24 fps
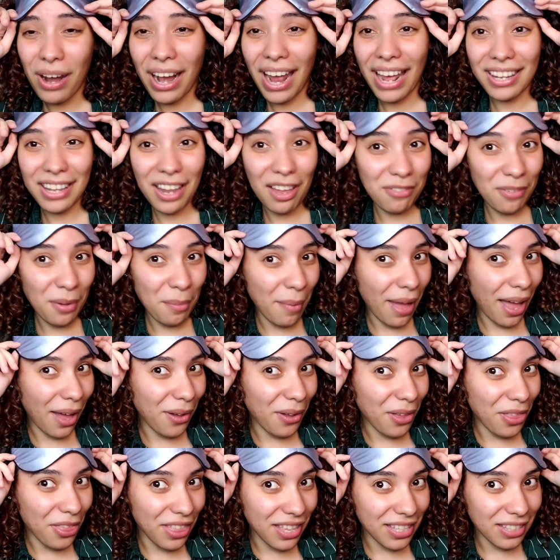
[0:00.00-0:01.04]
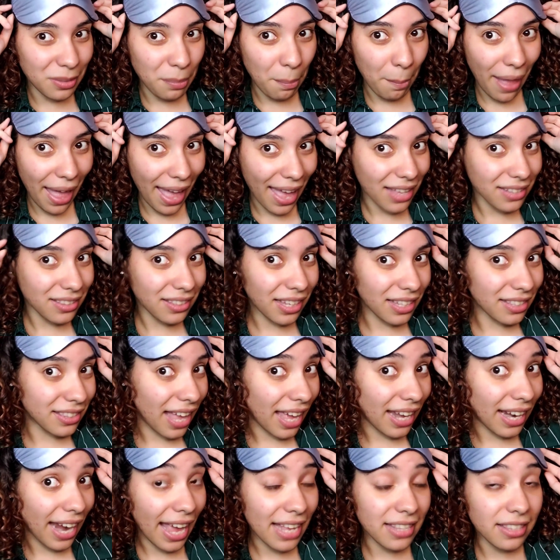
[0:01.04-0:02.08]
what I love about this mask is
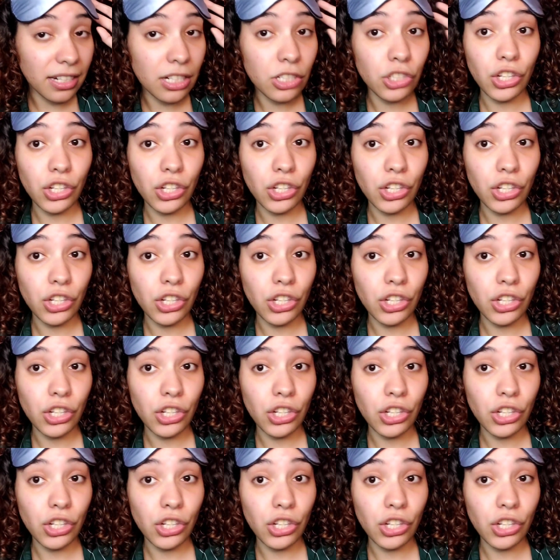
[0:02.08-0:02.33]
that it has an